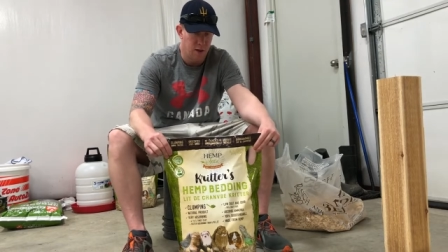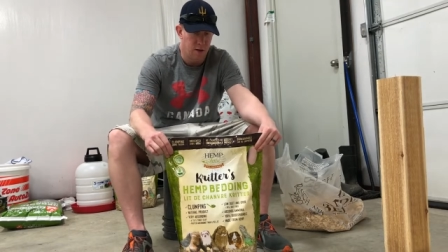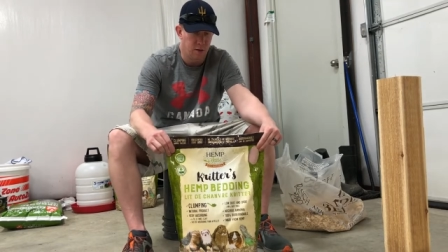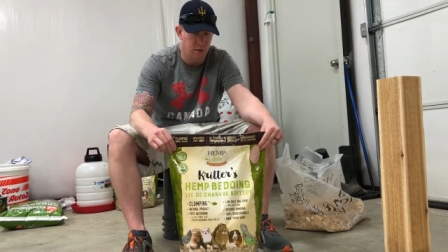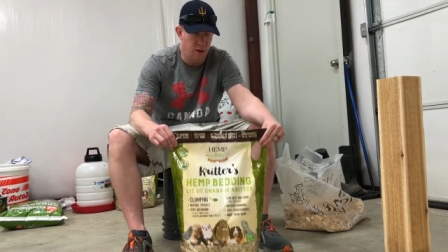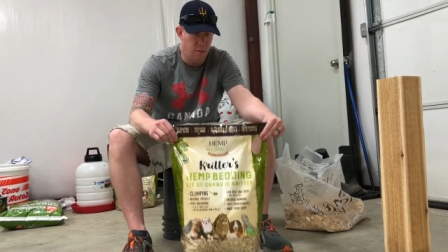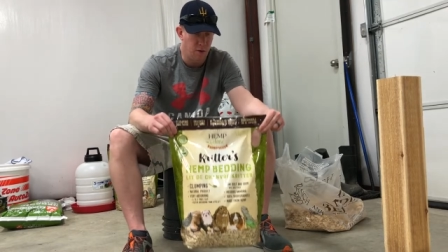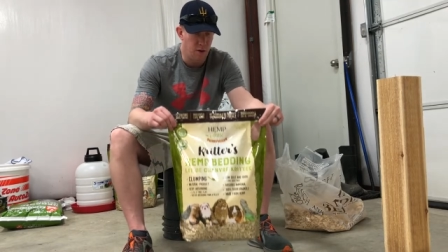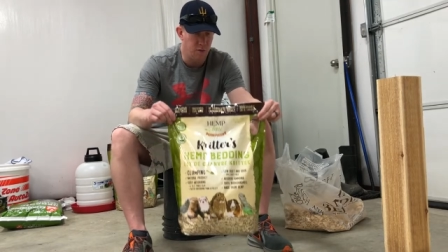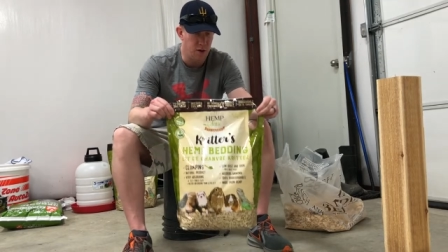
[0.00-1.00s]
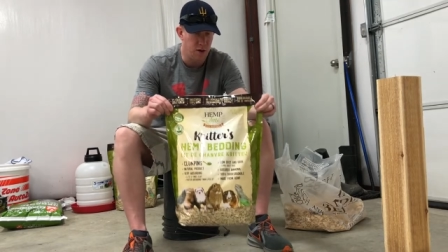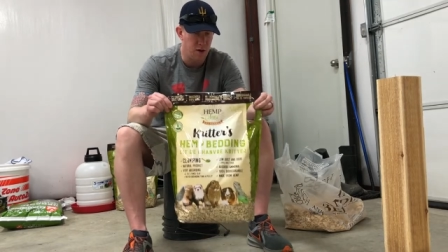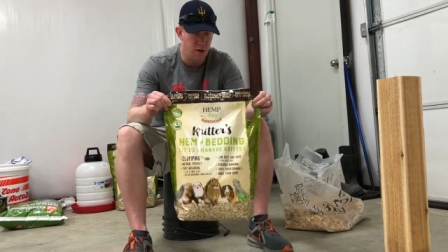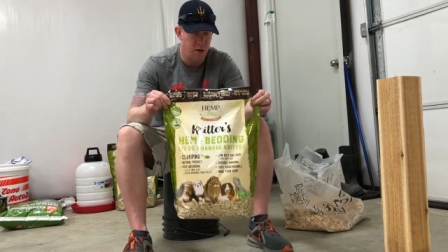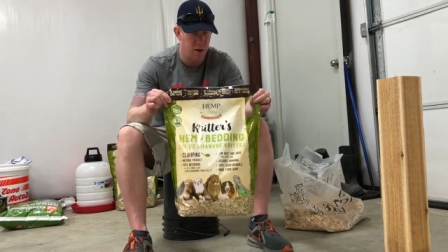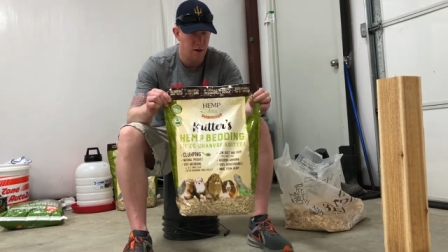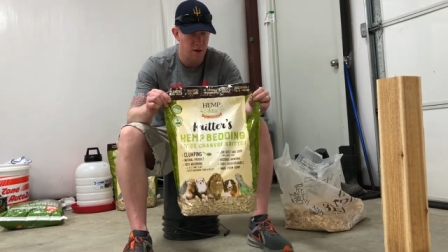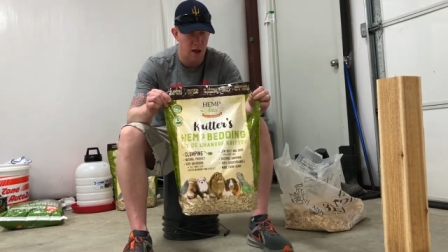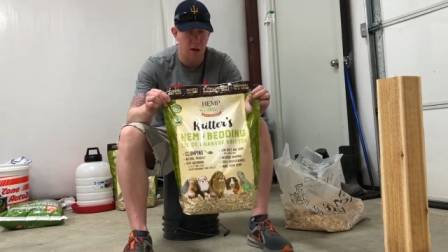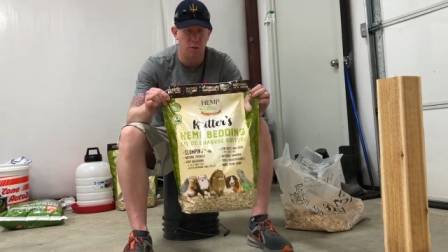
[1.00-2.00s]
some of their
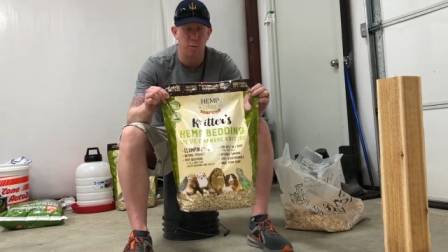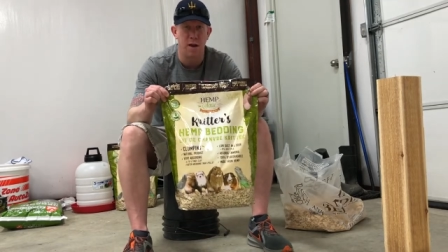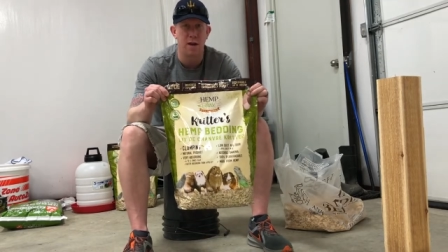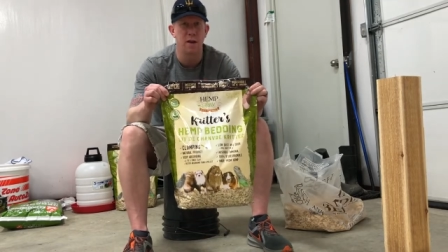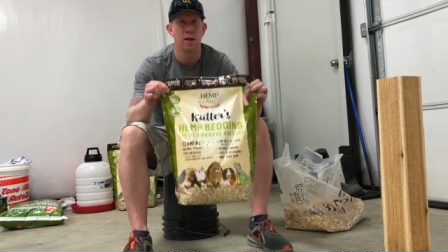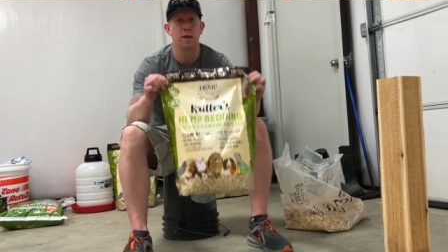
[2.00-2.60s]
animal bedding.